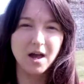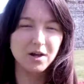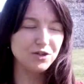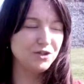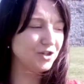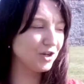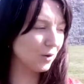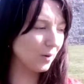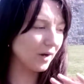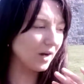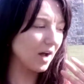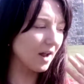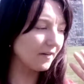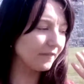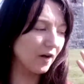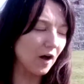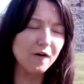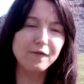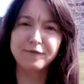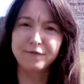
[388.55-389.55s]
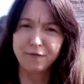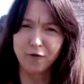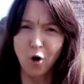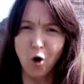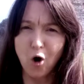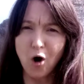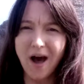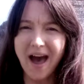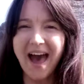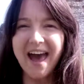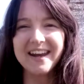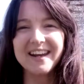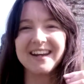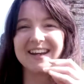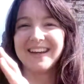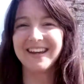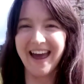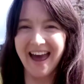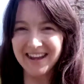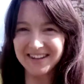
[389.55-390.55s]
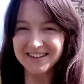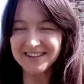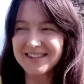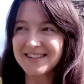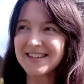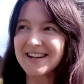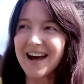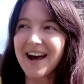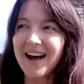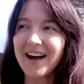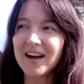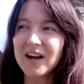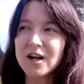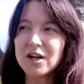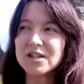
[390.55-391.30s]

do a kind of a for and against it.